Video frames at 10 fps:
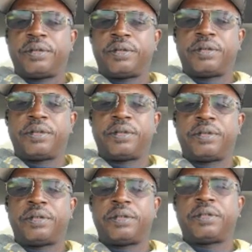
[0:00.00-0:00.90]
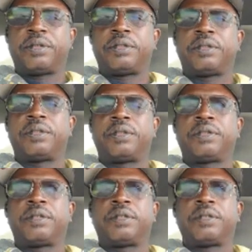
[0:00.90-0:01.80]

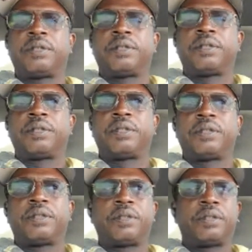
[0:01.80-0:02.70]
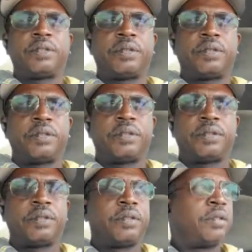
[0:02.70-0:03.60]

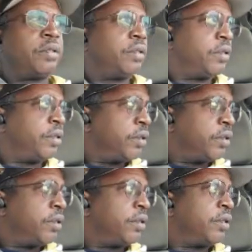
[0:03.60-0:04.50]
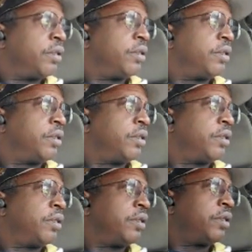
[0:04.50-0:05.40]

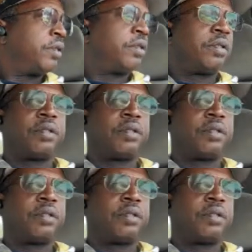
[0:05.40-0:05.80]
(silent)